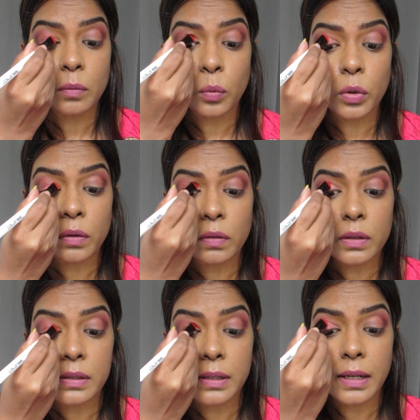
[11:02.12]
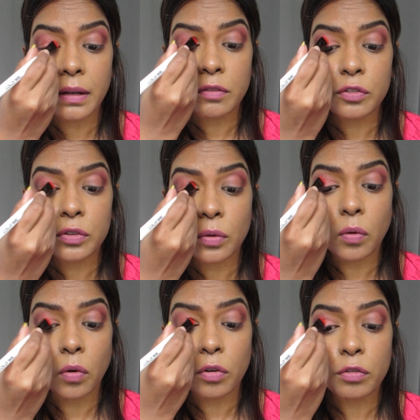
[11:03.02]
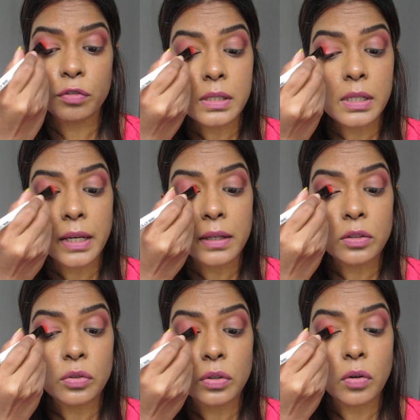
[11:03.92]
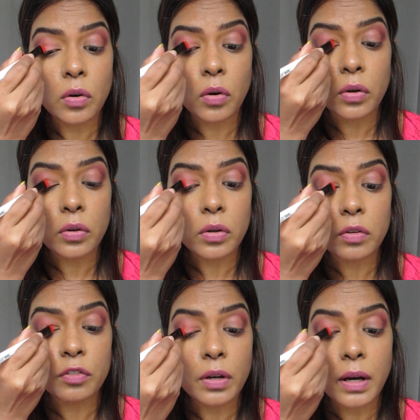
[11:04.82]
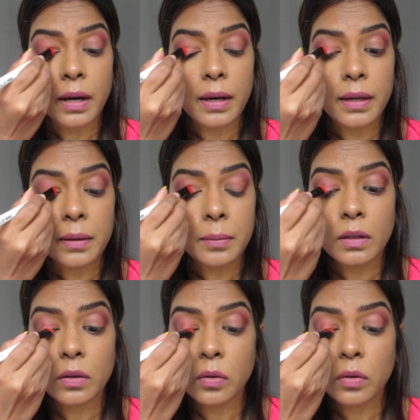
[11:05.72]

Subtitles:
whatever's left off, take it to the corner of your eye, inner